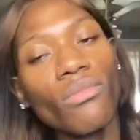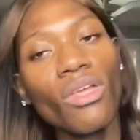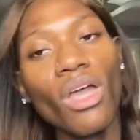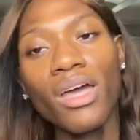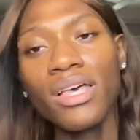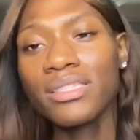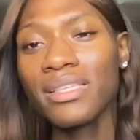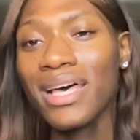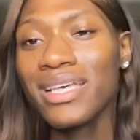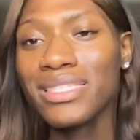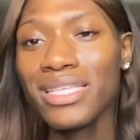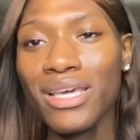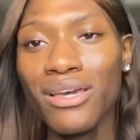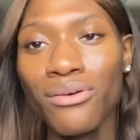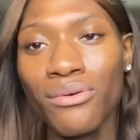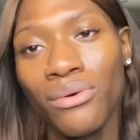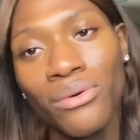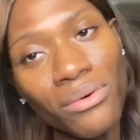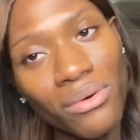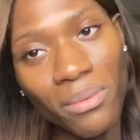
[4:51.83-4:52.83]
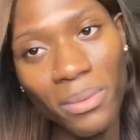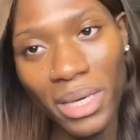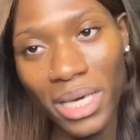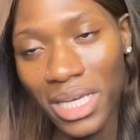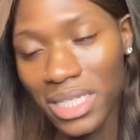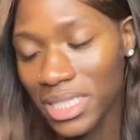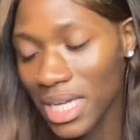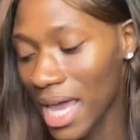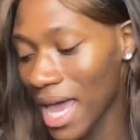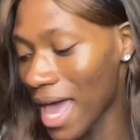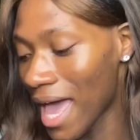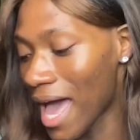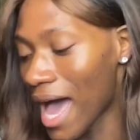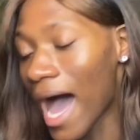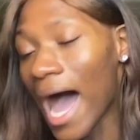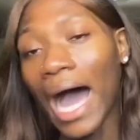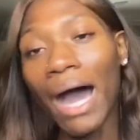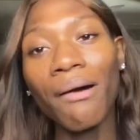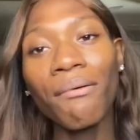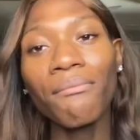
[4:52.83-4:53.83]
So I said, cool, bitch.
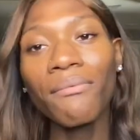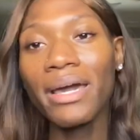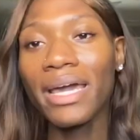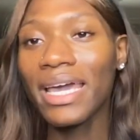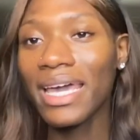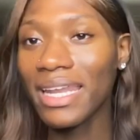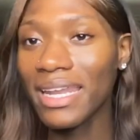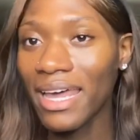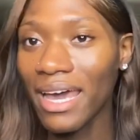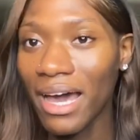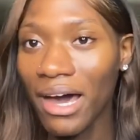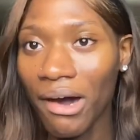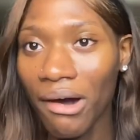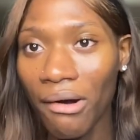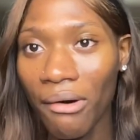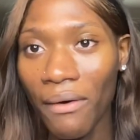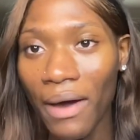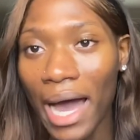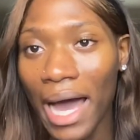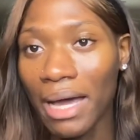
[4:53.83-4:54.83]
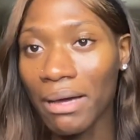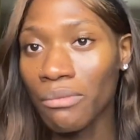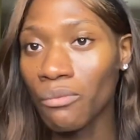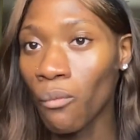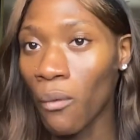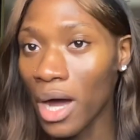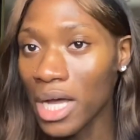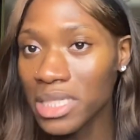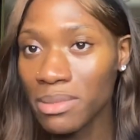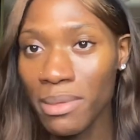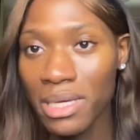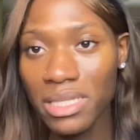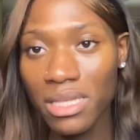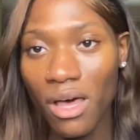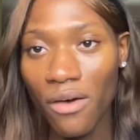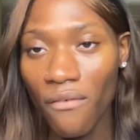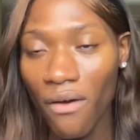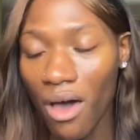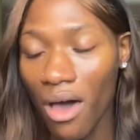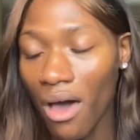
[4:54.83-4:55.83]
I went in that hole, I washed
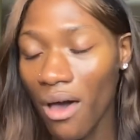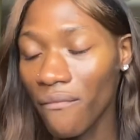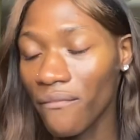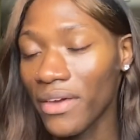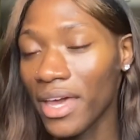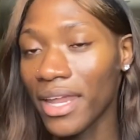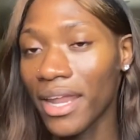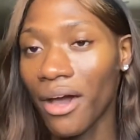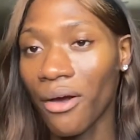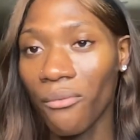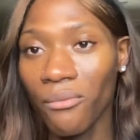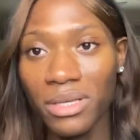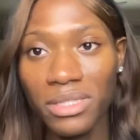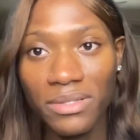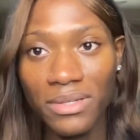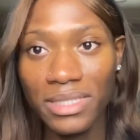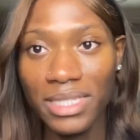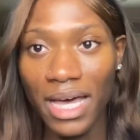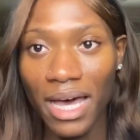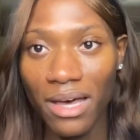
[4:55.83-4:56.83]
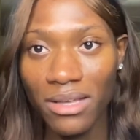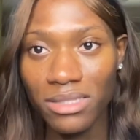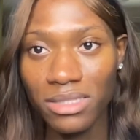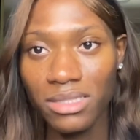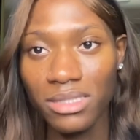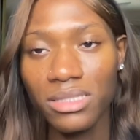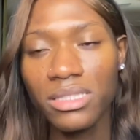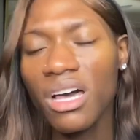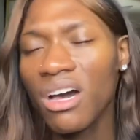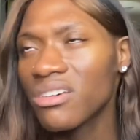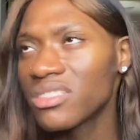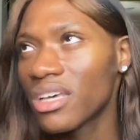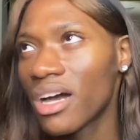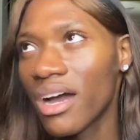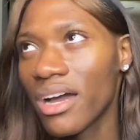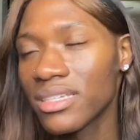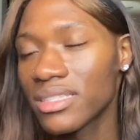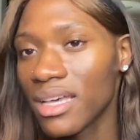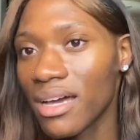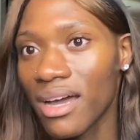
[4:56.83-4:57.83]
myself off, and I went to his house. So
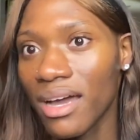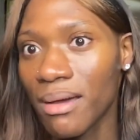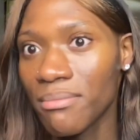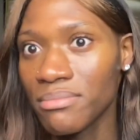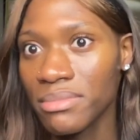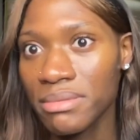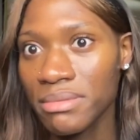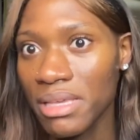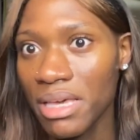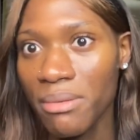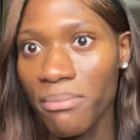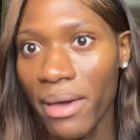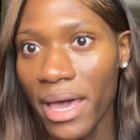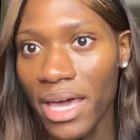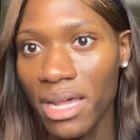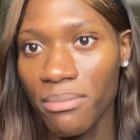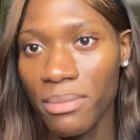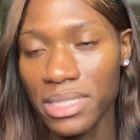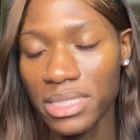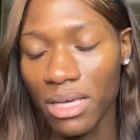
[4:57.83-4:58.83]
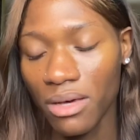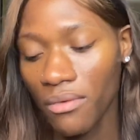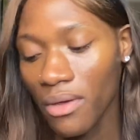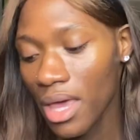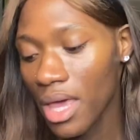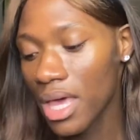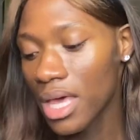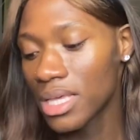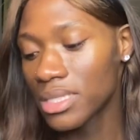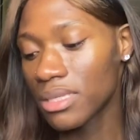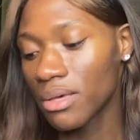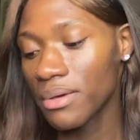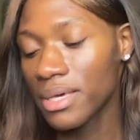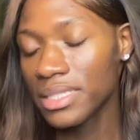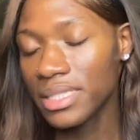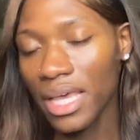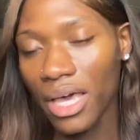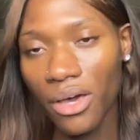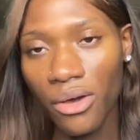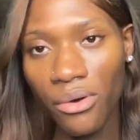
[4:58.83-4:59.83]
sorry, sorry, I'm getting my head of myself. So he
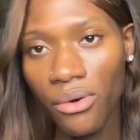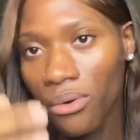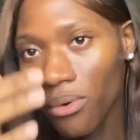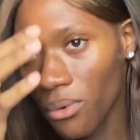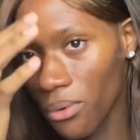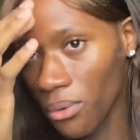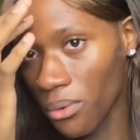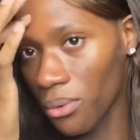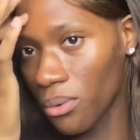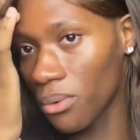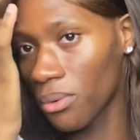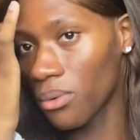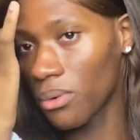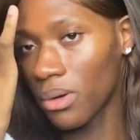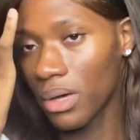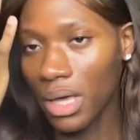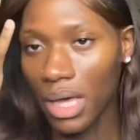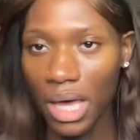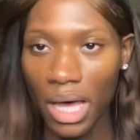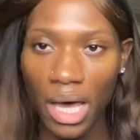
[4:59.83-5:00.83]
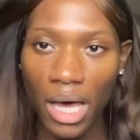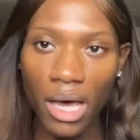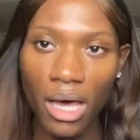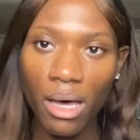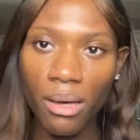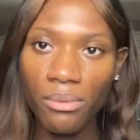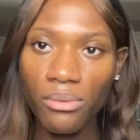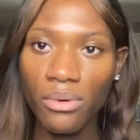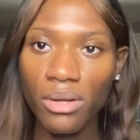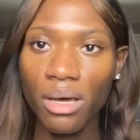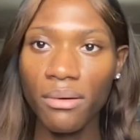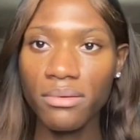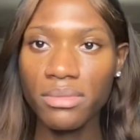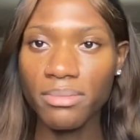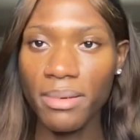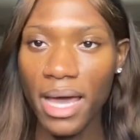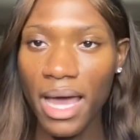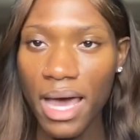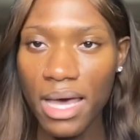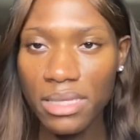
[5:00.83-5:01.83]
said, cool, um, you wanna come to
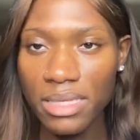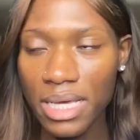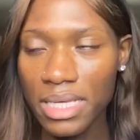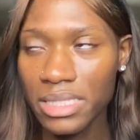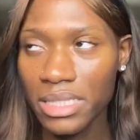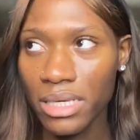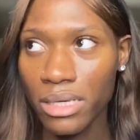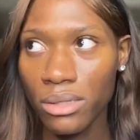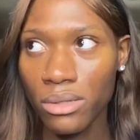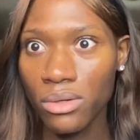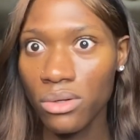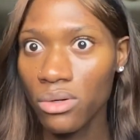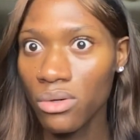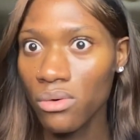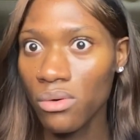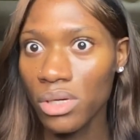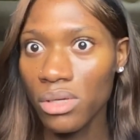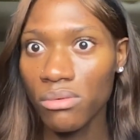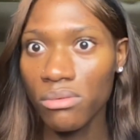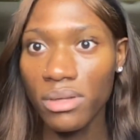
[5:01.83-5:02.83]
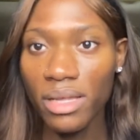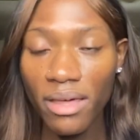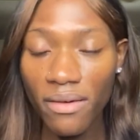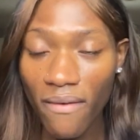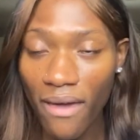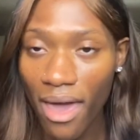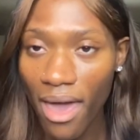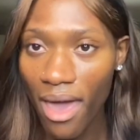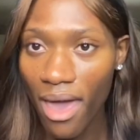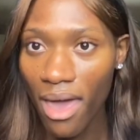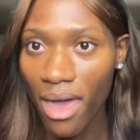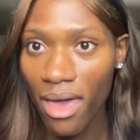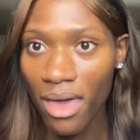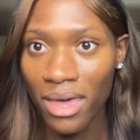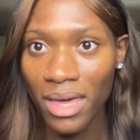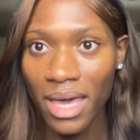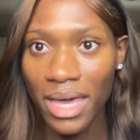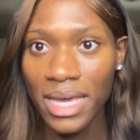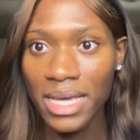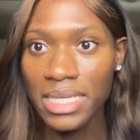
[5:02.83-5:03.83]
my house? I said, cool, where you live at?
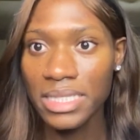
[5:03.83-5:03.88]
He